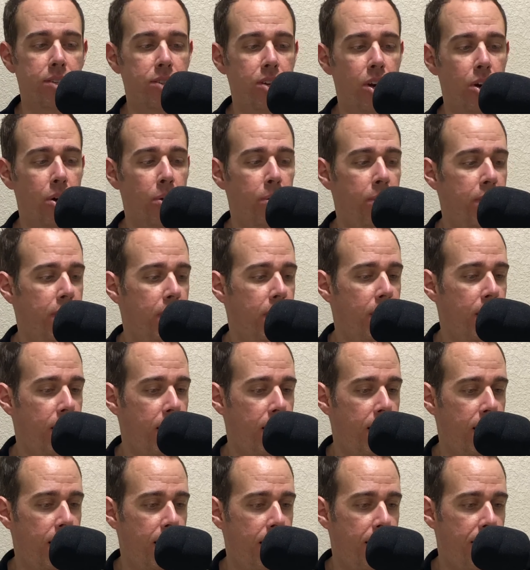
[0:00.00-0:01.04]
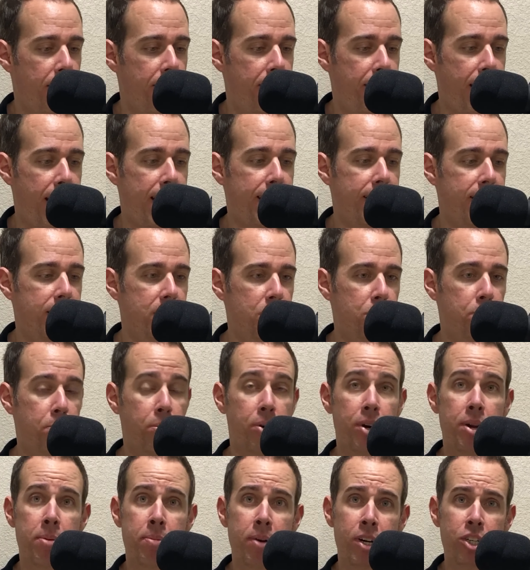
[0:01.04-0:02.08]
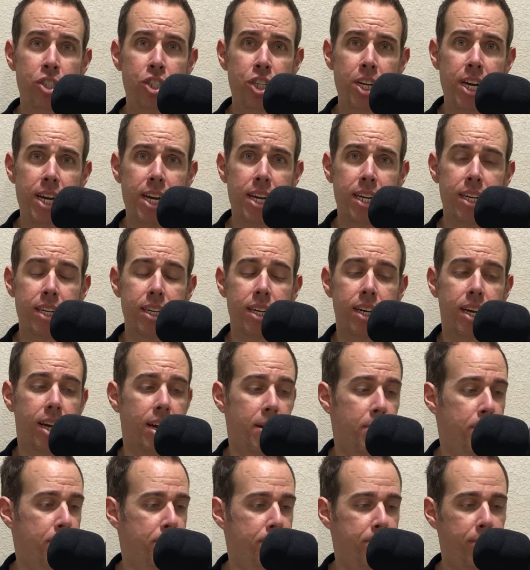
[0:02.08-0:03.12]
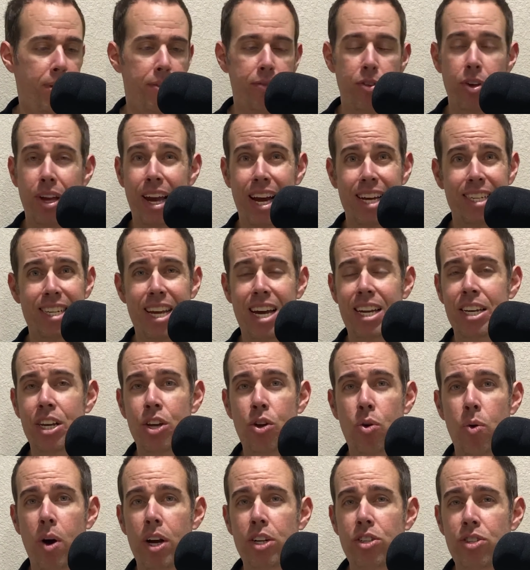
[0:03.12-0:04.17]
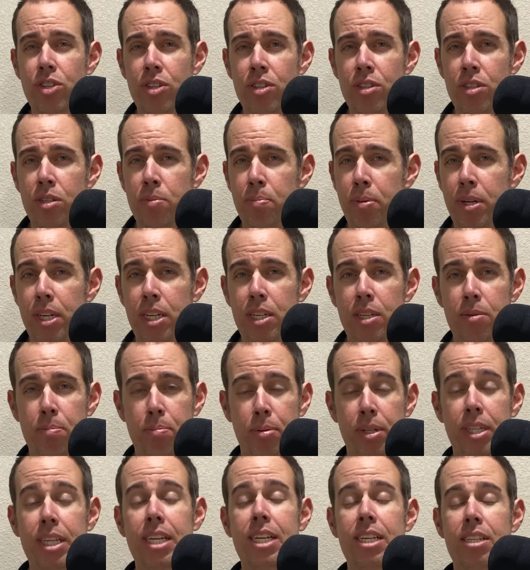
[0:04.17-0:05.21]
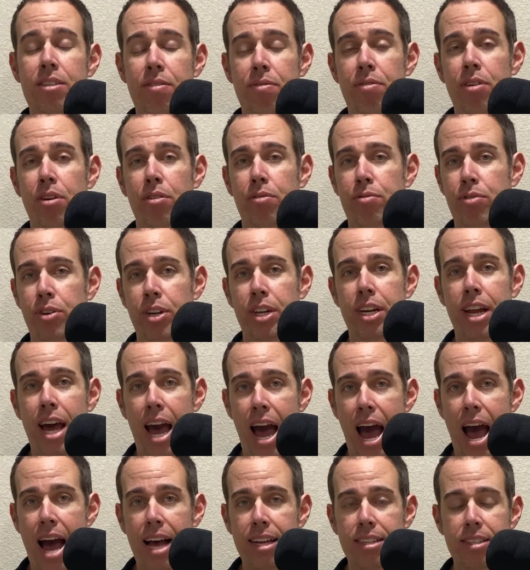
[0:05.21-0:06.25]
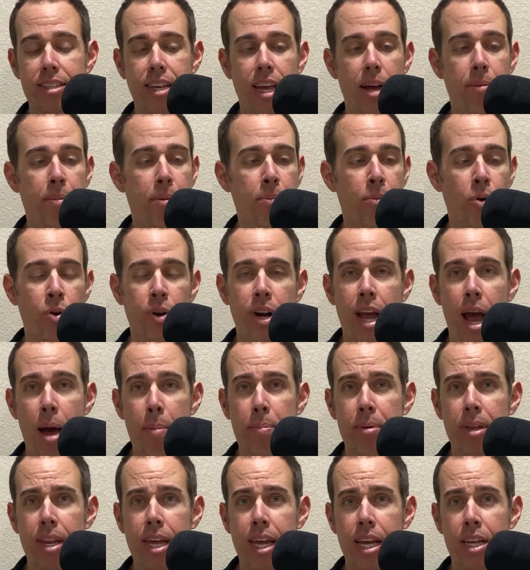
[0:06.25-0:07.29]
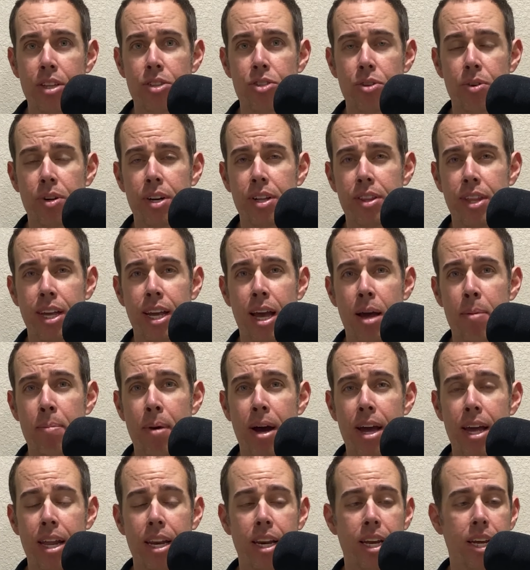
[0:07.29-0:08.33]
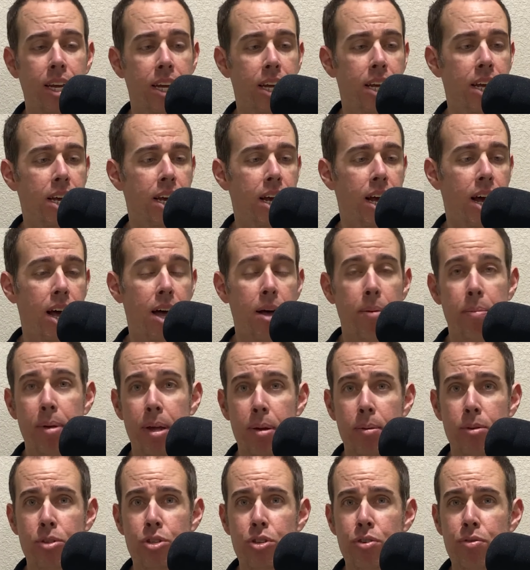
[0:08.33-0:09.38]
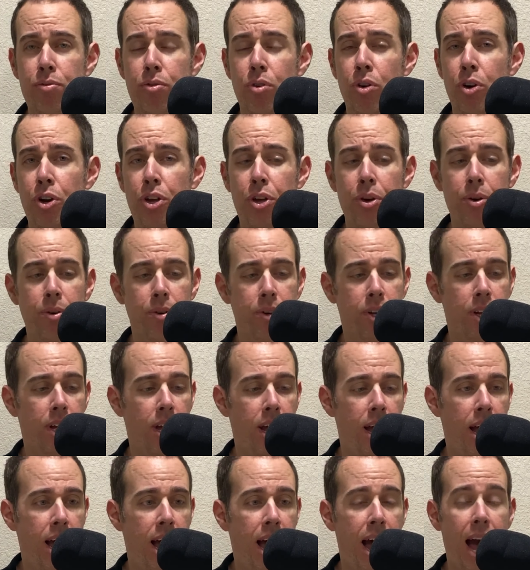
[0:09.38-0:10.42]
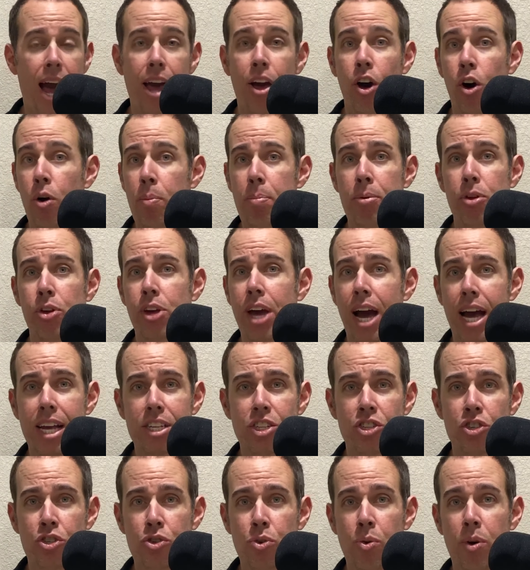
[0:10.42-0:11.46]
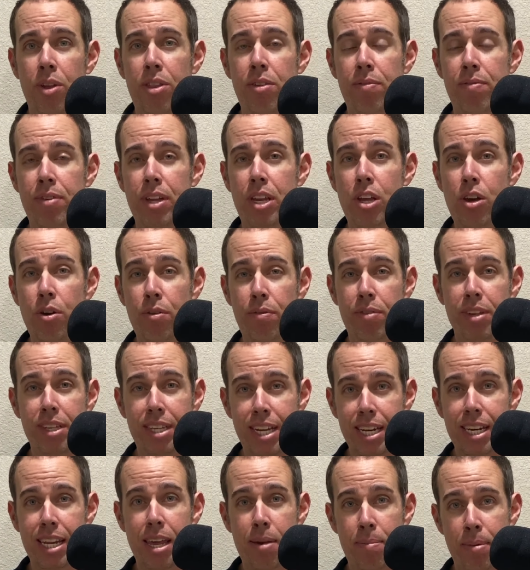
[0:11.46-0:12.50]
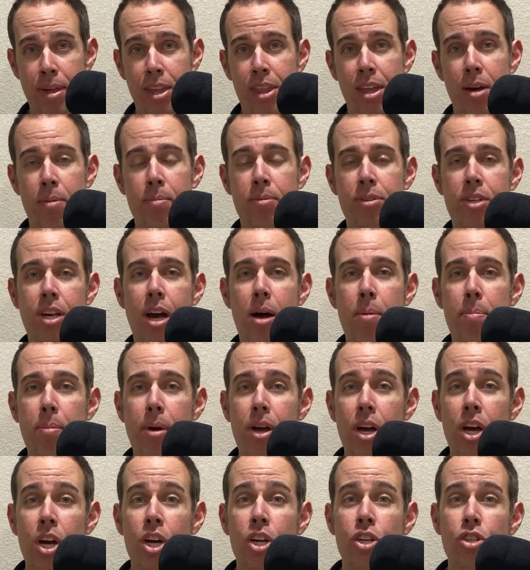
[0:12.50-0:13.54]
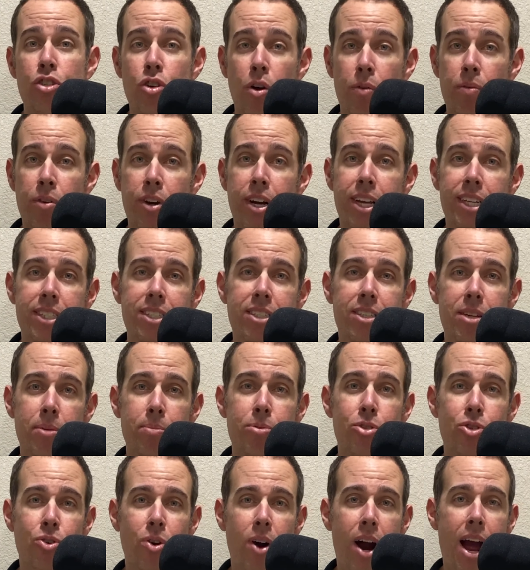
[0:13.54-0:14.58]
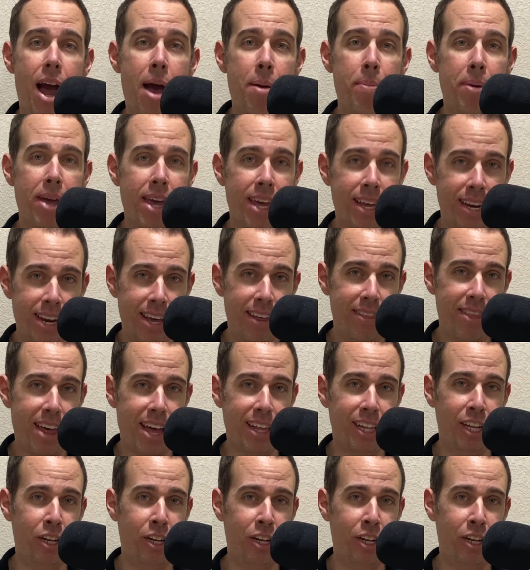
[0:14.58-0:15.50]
So that is pretty much it. Um, if you guys had any questions, please, please feel free to ask. I'll be more than happy to answer anything I might uh, be able to for you. I hope you guys enjoyed the video. If you did, give me a thumbs up. Don't forget to subscribe and hit that